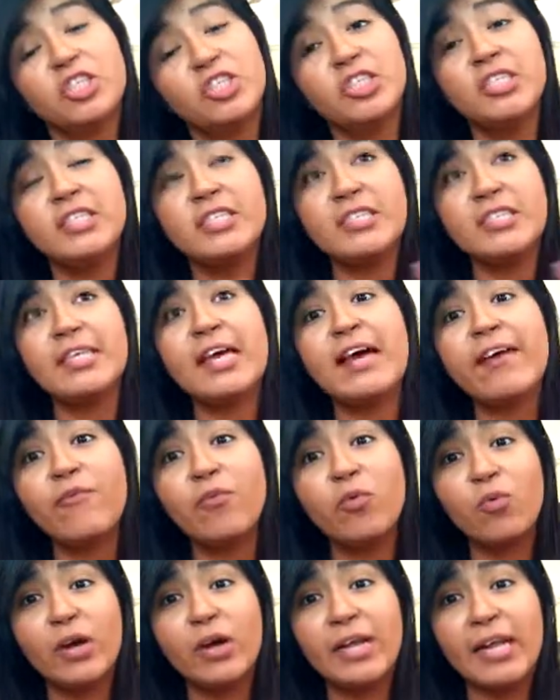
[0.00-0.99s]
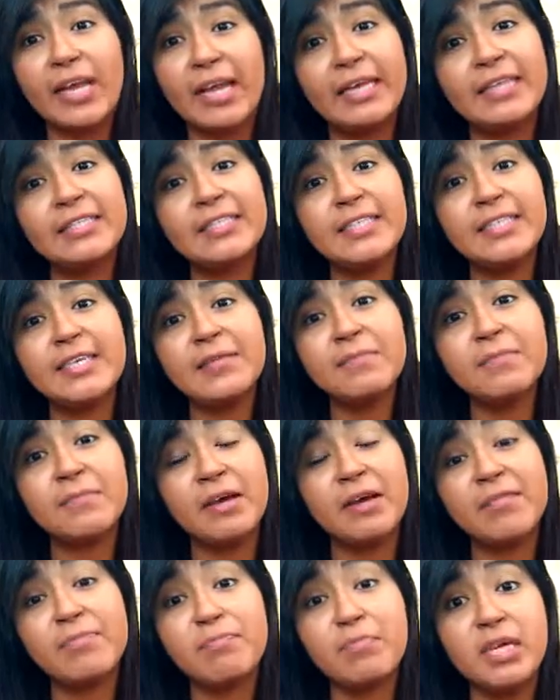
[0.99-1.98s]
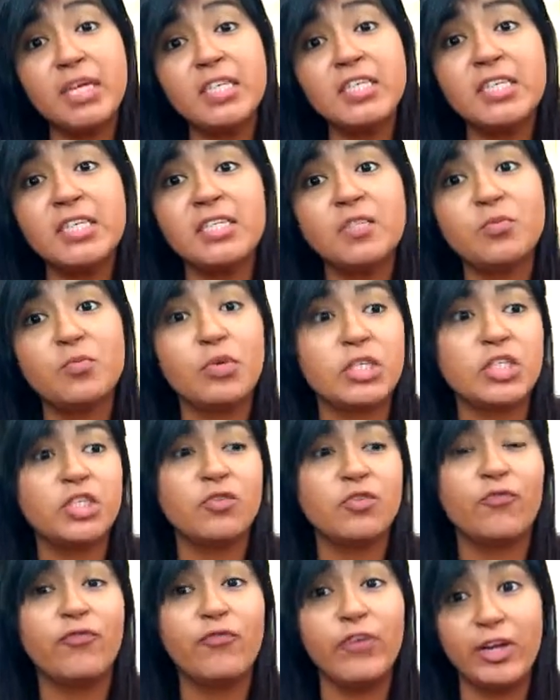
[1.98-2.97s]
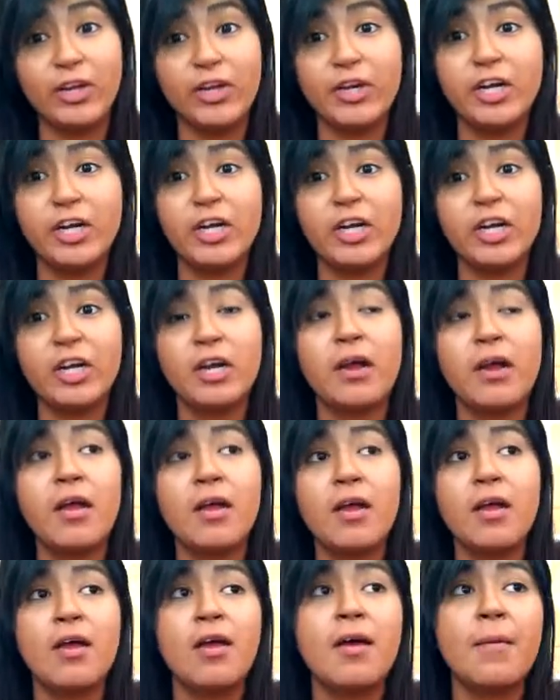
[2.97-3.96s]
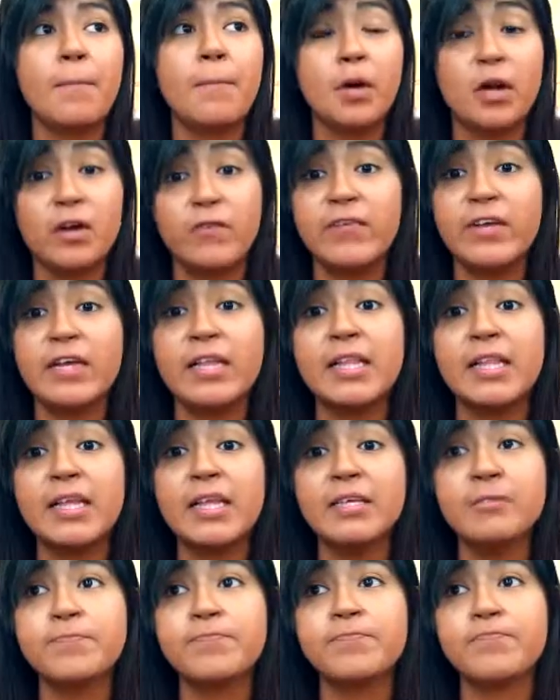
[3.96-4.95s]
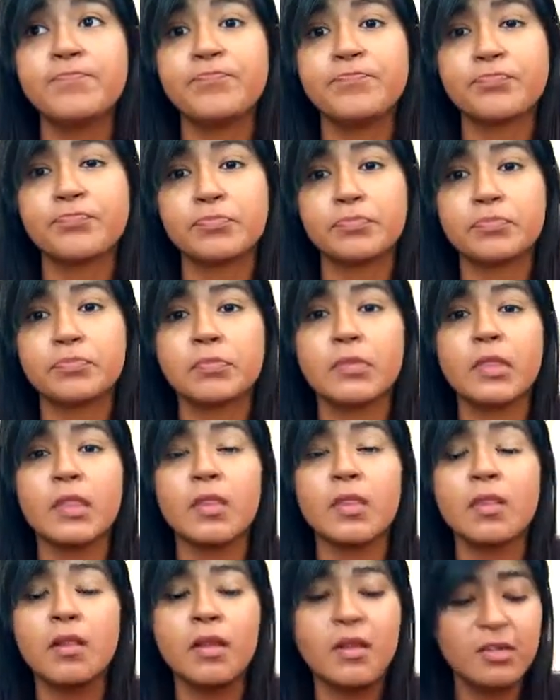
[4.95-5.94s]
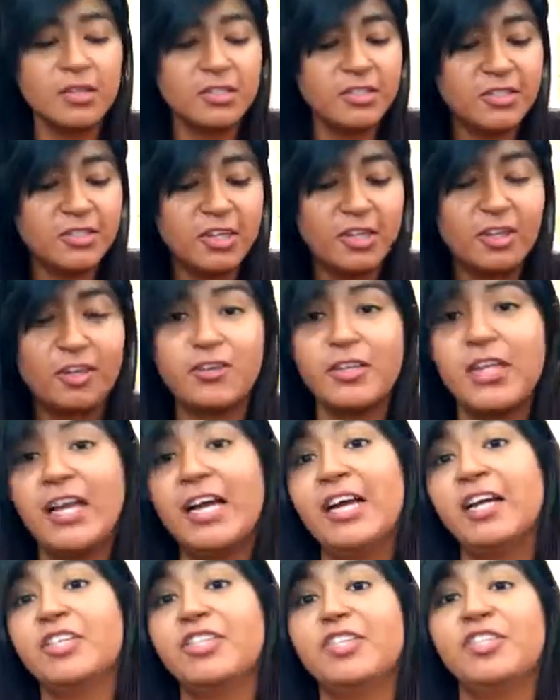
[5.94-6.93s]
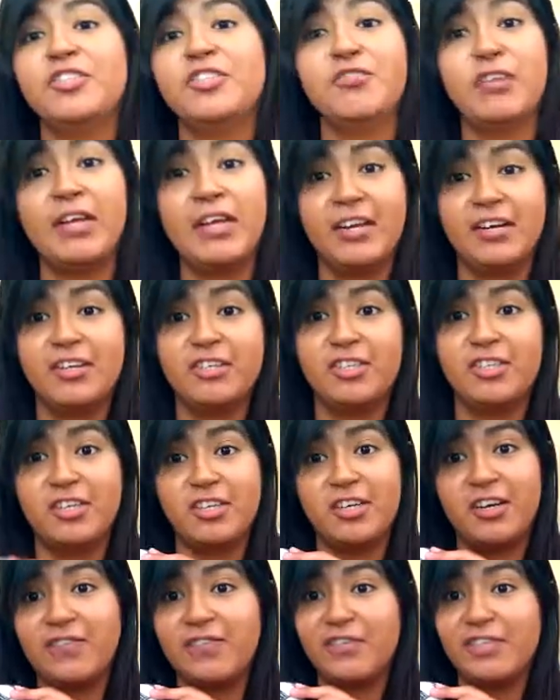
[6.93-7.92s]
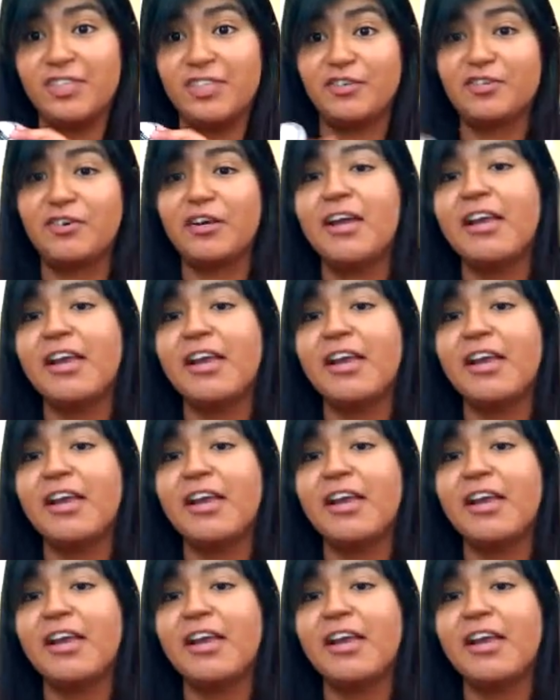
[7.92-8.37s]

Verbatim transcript: She does have one 18-month PJs, which fit her perfectly. Where's your shoe? So, yeah, her shoe's right here. She took off her shoe.